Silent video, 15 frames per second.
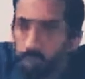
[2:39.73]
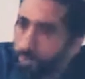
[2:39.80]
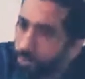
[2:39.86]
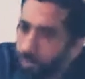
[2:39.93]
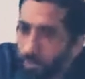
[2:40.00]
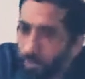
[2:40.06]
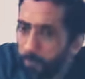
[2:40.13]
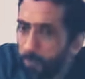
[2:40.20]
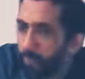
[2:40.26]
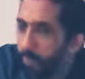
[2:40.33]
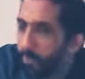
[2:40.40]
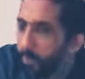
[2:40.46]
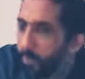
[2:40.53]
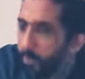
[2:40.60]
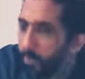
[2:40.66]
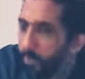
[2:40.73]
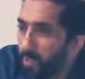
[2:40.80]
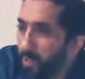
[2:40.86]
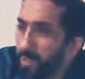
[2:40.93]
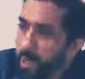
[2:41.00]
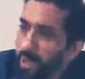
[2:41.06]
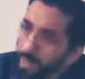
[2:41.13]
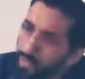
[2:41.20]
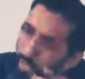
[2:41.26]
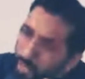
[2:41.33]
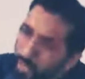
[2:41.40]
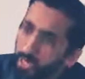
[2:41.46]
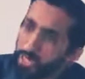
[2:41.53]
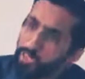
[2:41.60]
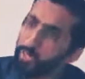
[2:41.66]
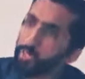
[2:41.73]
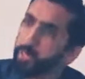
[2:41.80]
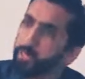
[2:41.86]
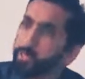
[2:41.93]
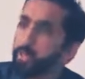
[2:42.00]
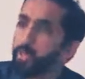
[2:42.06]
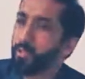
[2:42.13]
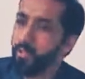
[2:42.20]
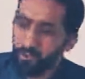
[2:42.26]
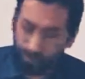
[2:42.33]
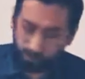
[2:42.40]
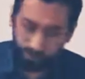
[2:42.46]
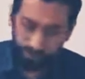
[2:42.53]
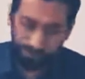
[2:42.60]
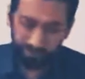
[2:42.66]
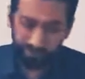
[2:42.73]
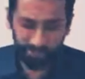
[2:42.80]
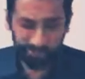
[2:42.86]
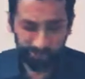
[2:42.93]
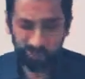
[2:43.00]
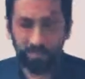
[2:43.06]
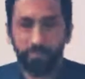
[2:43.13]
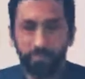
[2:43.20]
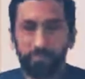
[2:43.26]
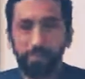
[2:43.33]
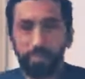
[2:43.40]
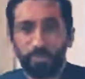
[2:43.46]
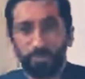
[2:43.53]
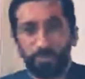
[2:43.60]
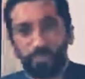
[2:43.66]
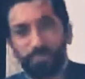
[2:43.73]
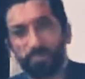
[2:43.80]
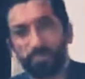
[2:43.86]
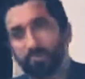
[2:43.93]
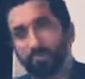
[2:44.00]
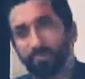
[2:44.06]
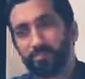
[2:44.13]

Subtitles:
He still kept providing. And I started thinking, well, Allah doesn't really love me anymore.